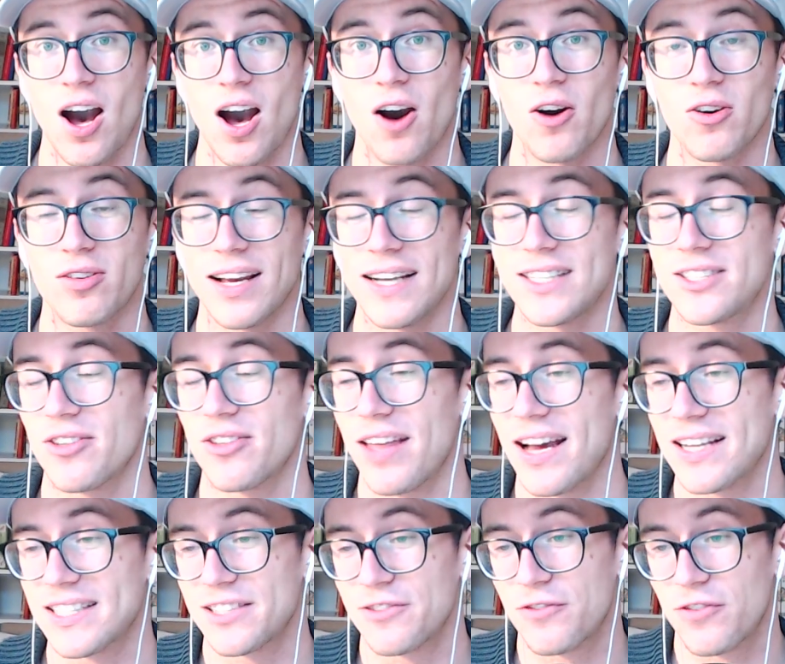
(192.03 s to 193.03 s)
Okay, so
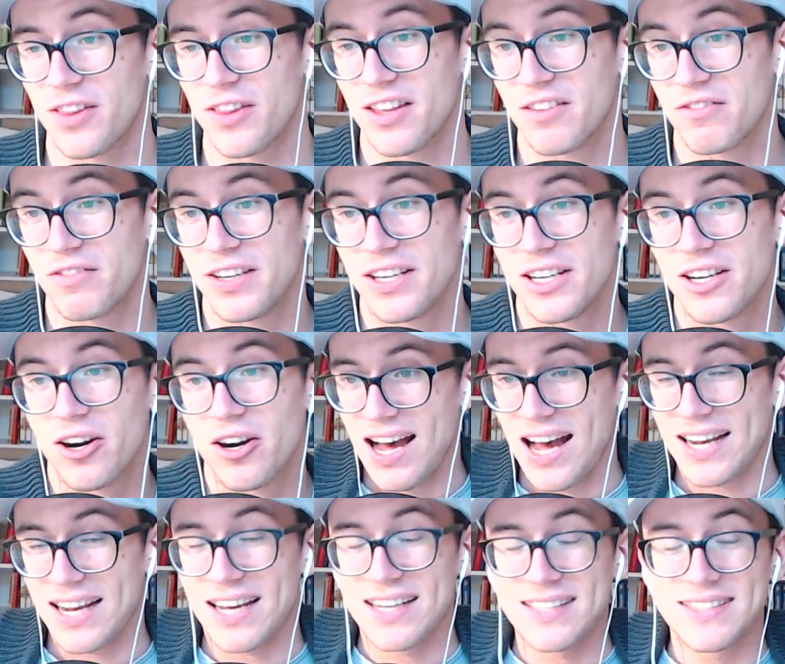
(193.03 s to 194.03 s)
that's it for that video.
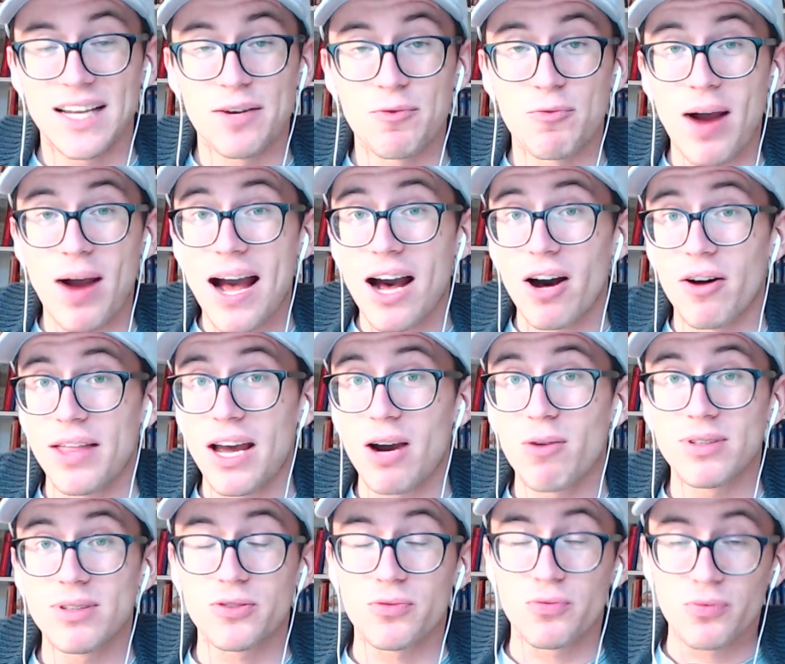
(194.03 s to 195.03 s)
I gotta say, wow,
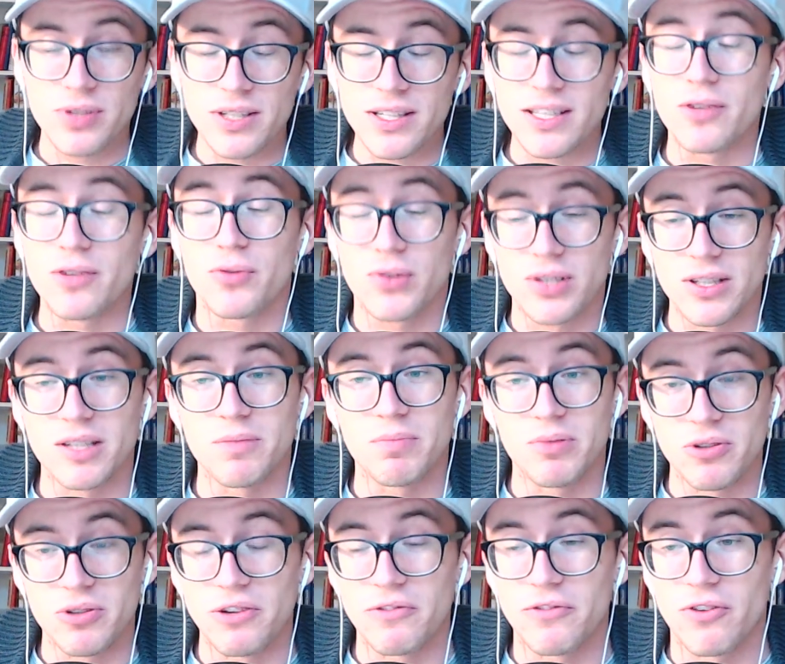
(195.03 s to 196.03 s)
that was really, really
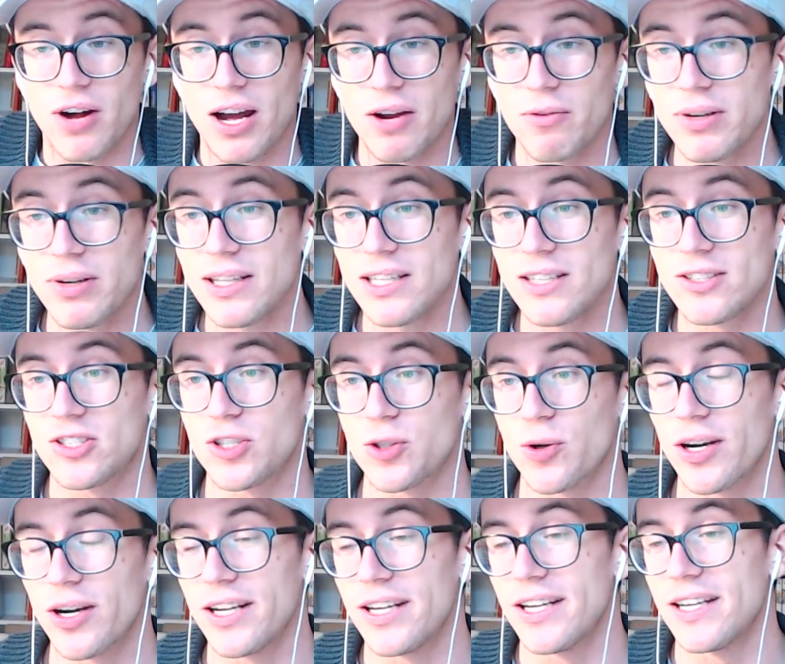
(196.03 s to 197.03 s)
beautiful. I really
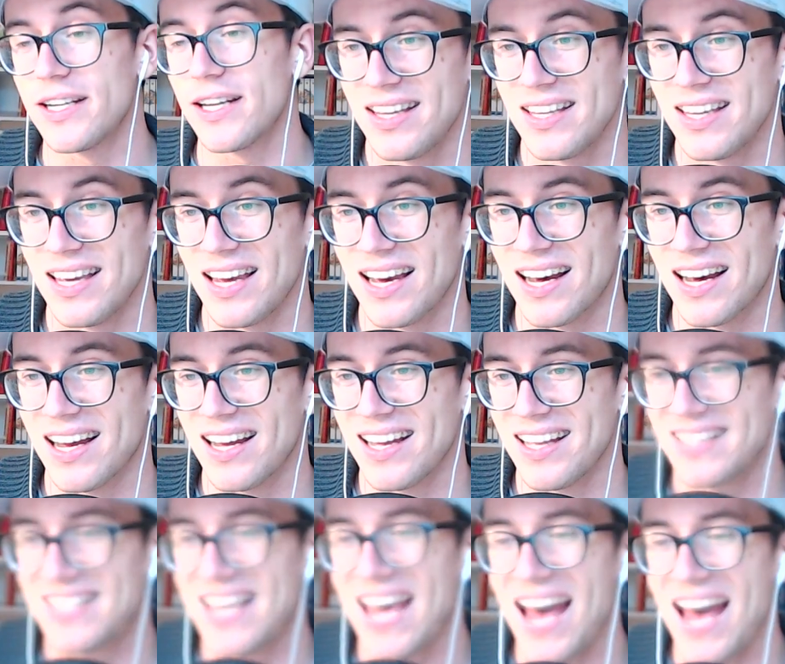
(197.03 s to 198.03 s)
enjoyed it. Yeah,
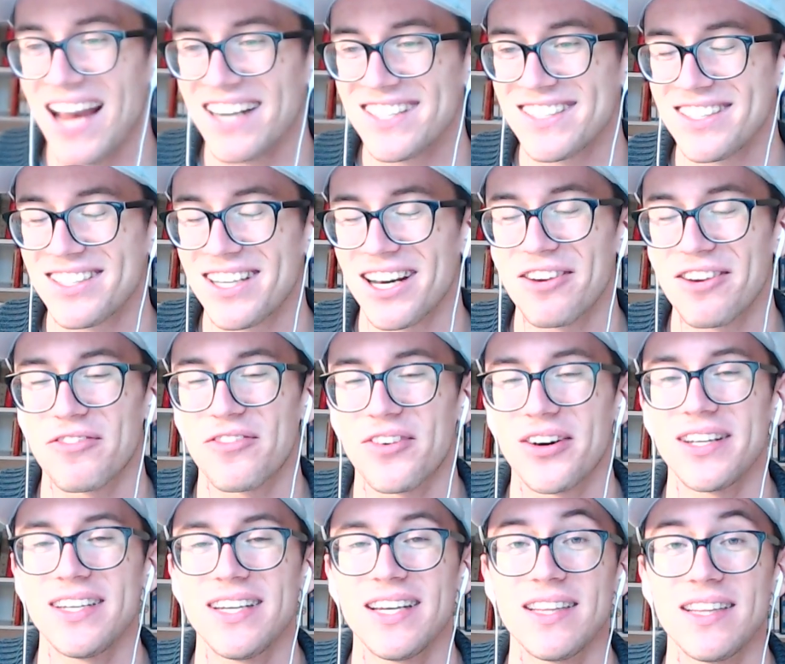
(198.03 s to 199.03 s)
it's actually kind of
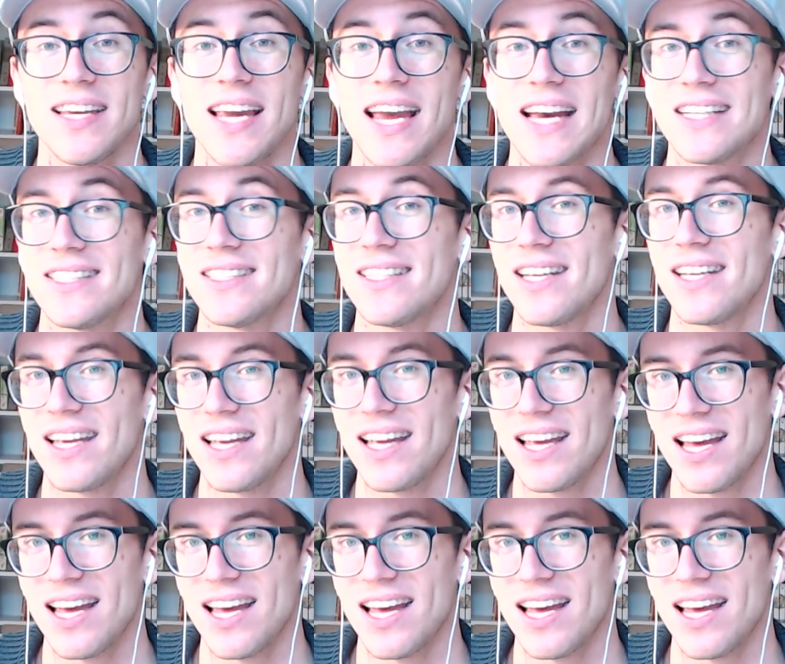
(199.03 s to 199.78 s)
funny in the end.